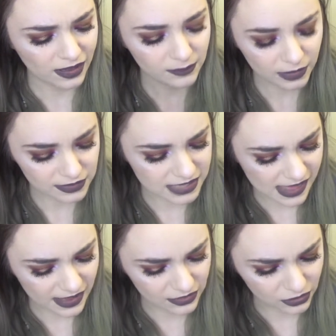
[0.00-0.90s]
But I'd say
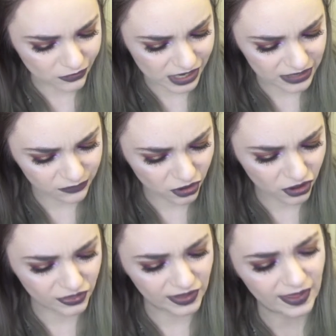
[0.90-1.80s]
like the green
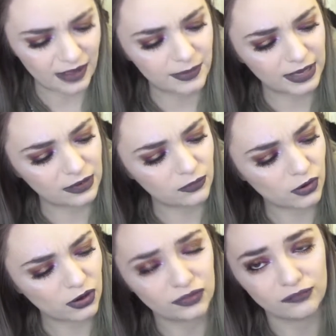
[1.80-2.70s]
one and that pink
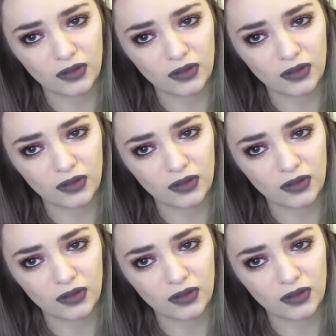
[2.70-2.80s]
one